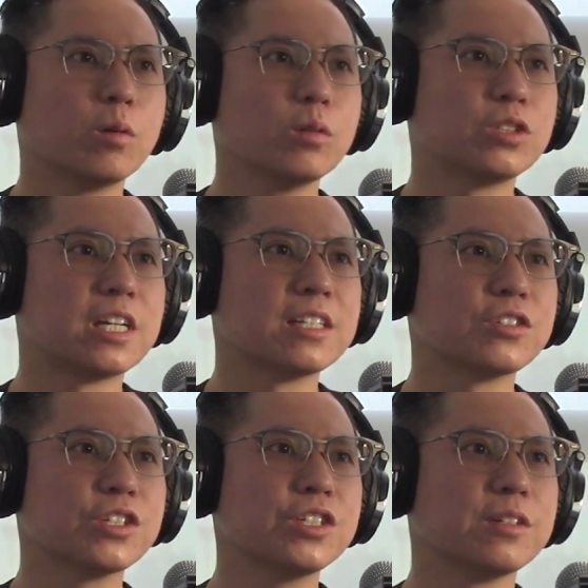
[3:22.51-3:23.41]
whole
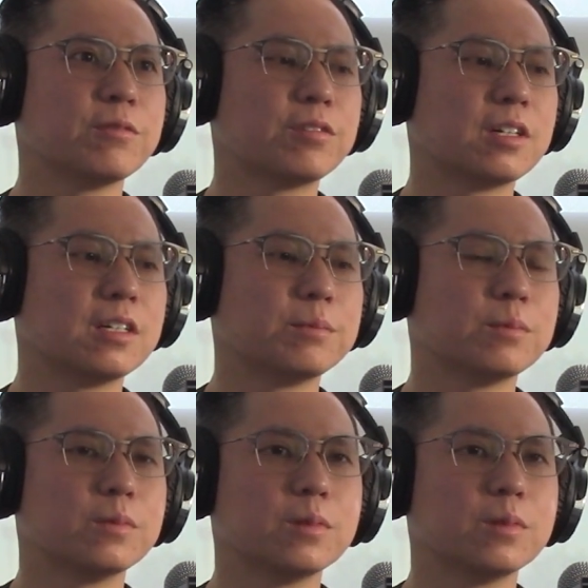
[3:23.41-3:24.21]
transition from,